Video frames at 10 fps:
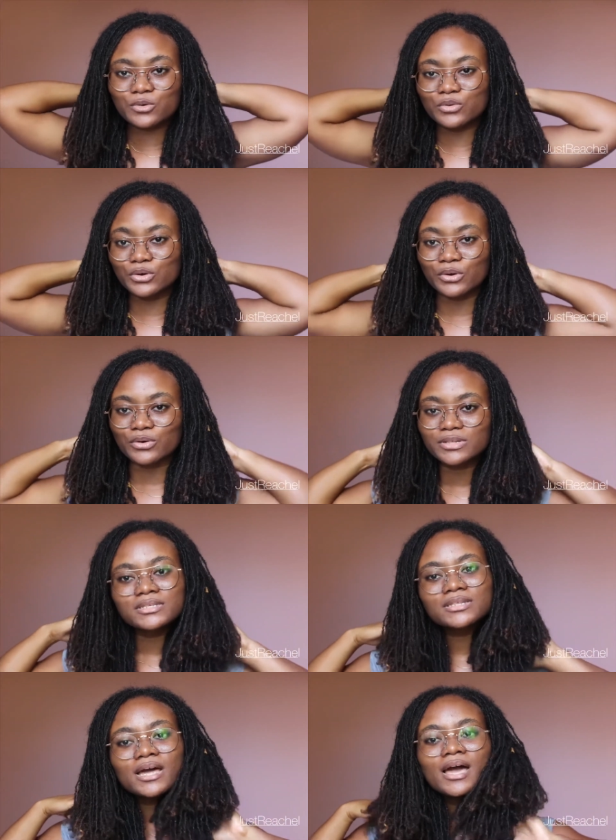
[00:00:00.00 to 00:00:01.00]
Who
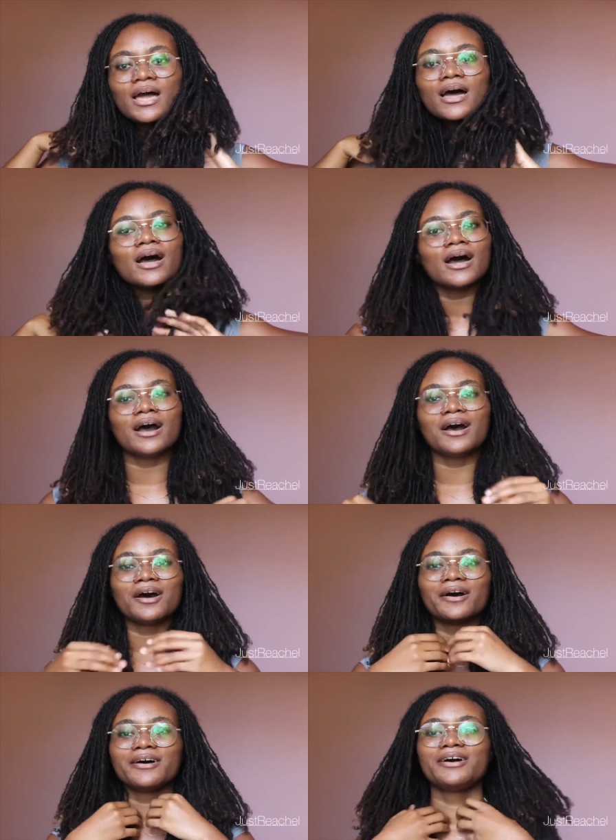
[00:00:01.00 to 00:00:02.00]
knows?
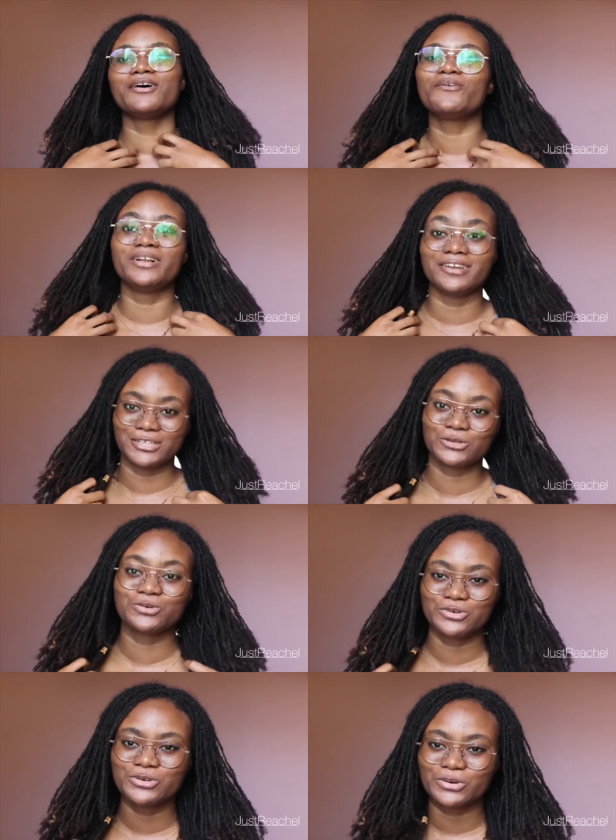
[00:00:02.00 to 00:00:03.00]
Well, not
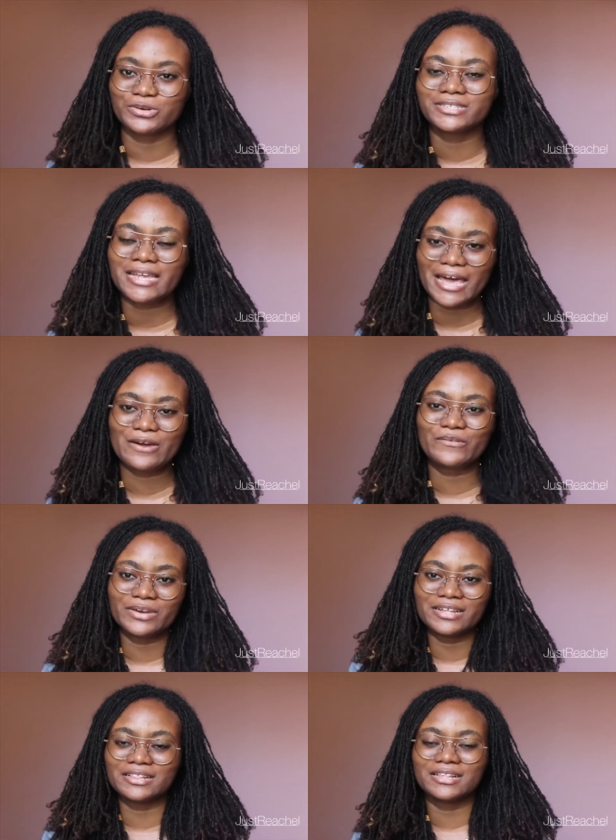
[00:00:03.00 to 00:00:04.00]
who knows. I
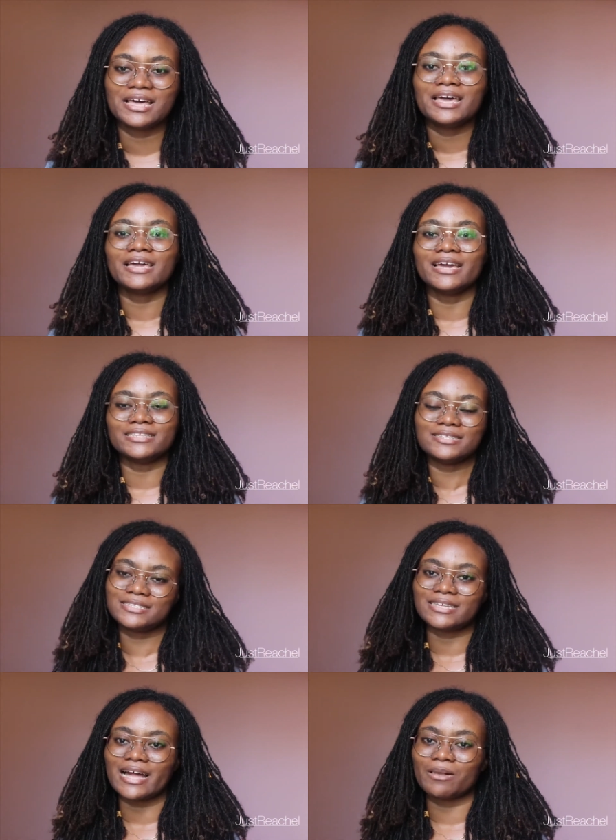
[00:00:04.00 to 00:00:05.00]
will get it
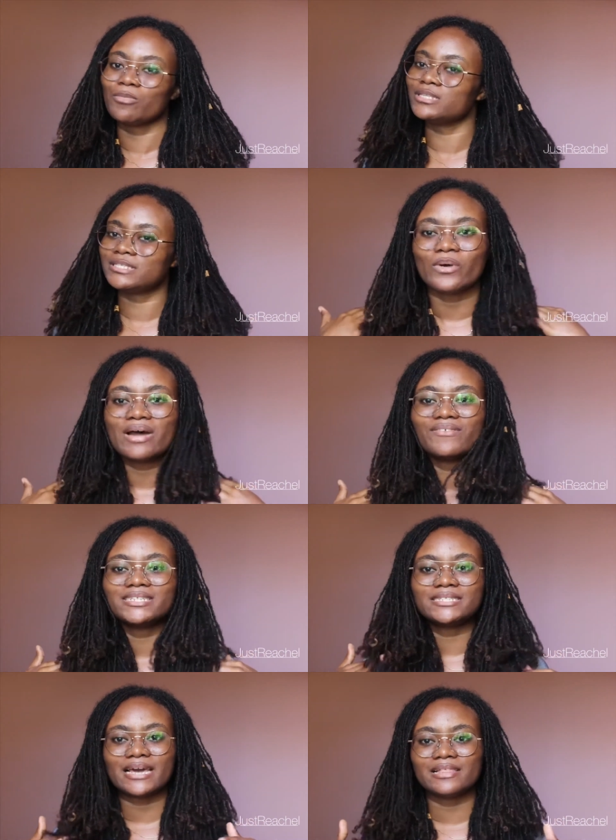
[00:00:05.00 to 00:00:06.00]
styled. But do I have a
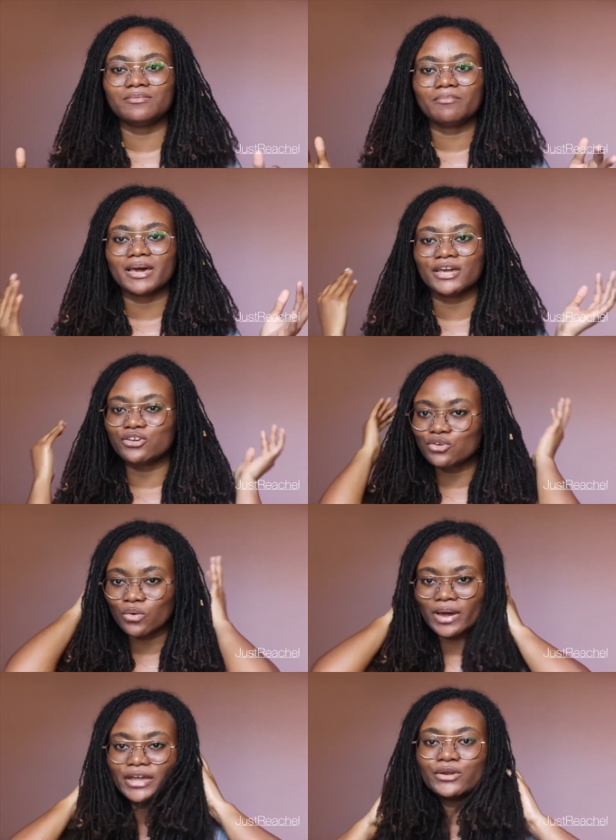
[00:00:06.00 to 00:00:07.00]
style in mind?
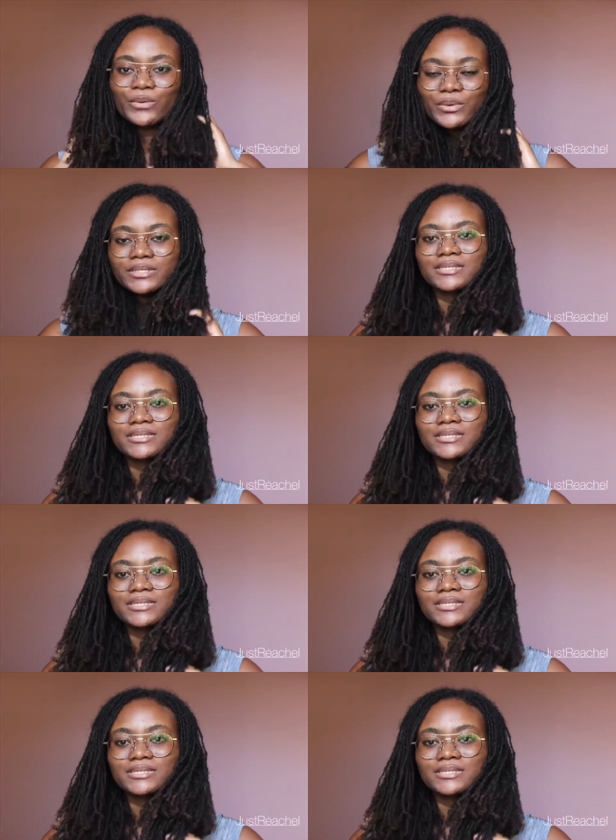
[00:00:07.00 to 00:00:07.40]
No, I don't.